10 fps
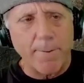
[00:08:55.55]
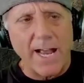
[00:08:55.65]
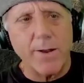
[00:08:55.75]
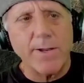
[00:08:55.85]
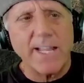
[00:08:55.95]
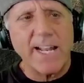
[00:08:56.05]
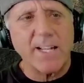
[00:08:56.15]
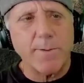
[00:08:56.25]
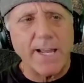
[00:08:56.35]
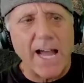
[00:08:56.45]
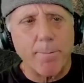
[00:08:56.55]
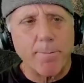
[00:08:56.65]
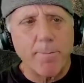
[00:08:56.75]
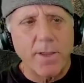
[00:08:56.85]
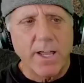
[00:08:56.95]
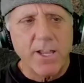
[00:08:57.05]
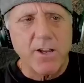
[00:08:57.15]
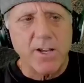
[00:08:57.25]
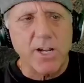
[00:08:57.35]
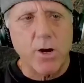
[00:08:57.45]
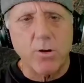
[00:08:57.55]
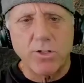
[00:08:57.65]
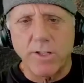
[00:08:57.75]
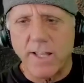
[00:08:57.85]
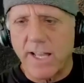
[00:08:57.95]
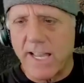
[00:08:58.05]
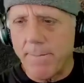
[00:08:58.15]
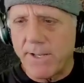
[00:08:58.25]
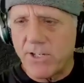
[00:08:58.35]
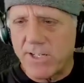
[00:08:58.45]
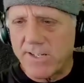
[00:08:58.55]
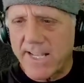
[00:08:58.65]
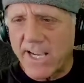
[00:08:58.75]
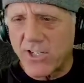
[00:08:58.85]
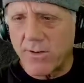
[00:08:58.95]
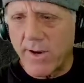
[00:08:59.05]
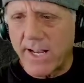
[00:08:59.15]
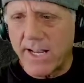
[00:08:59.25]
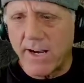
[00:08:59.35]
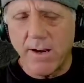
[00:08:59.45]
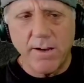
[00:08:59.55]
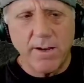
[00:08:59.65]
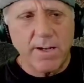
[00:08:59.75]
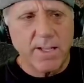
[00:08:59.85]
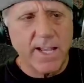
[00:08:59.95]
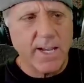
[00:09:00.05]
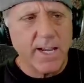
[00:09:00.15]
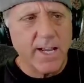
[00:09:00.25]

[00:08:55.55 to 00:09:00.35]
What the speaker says: Anyone that has my app, you can go to the images section right here, click,